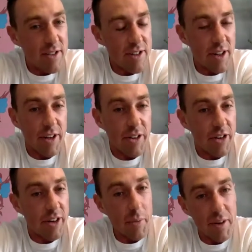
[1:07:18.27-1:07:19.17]
so
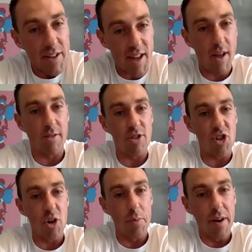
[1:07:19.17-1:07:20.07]
you don't want to sound
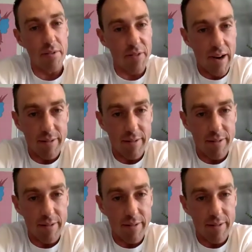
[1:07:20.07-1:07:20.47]
stupid in front